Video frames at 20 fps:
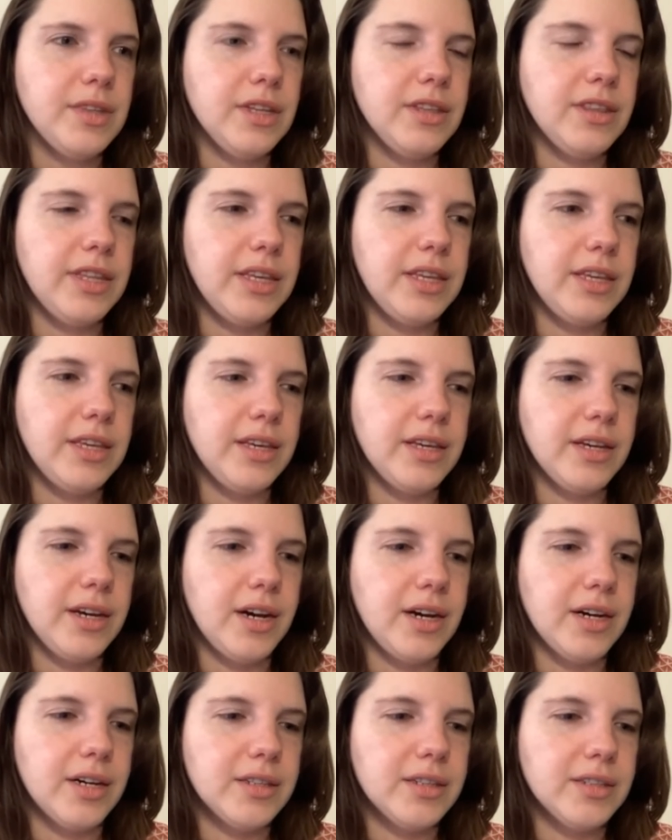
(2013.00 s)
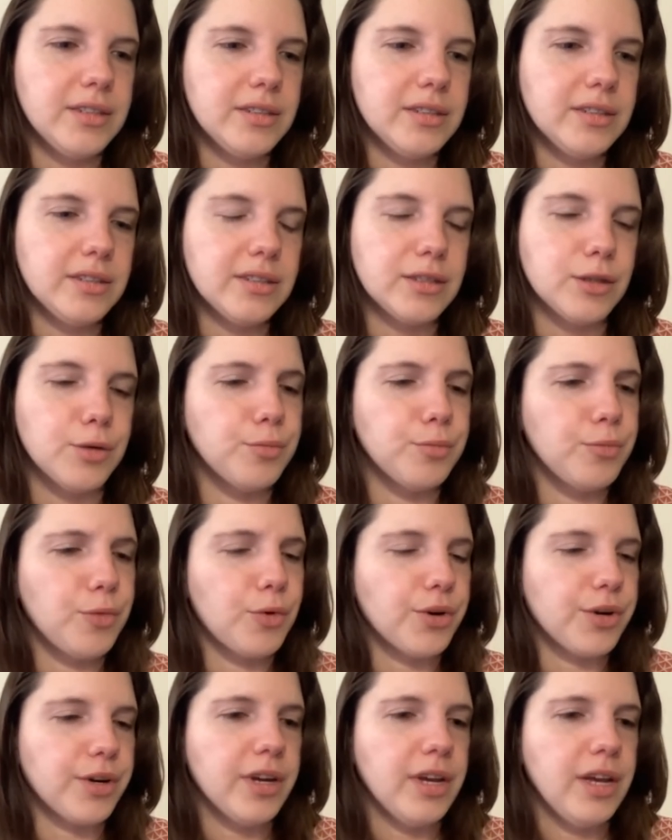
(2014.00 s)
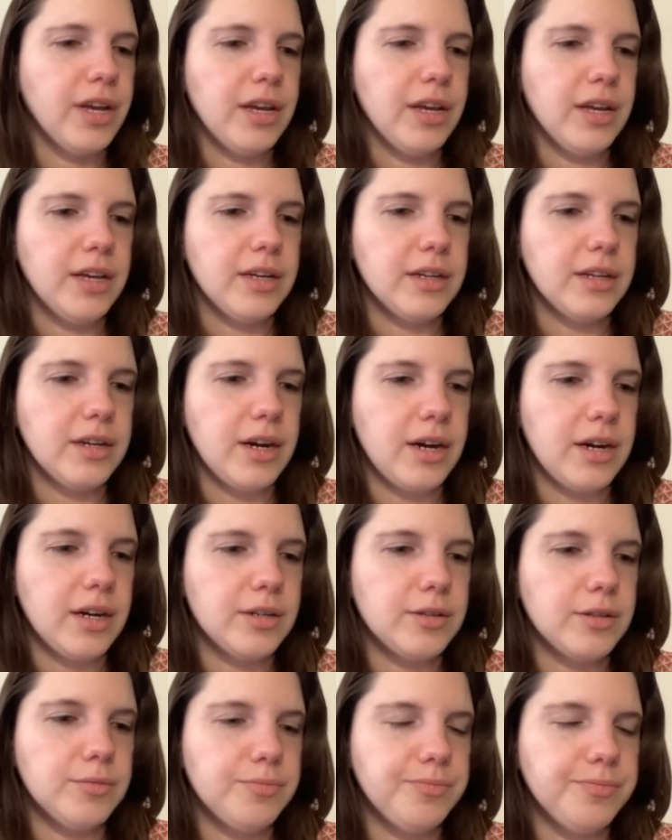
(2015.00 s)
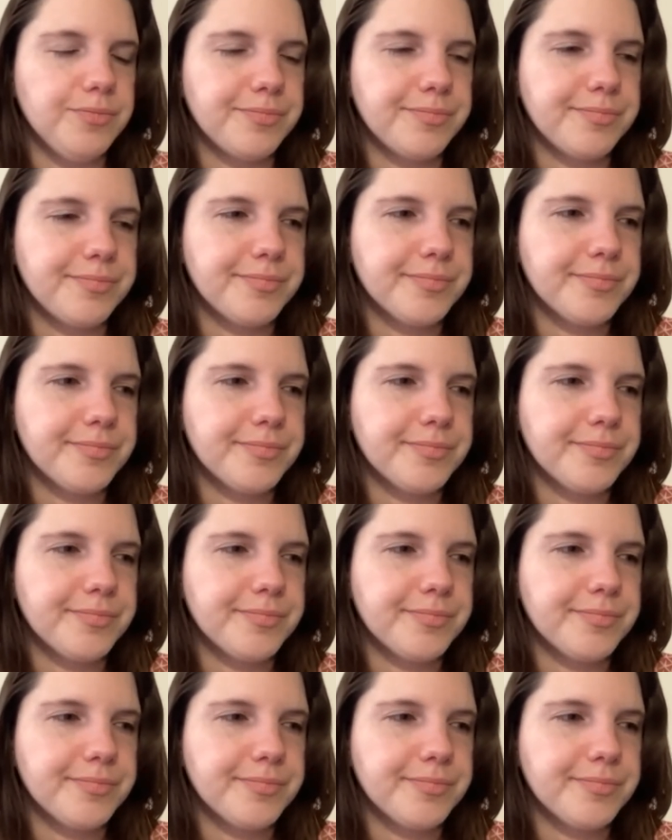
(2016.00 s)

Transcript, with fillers: the uh, some more um,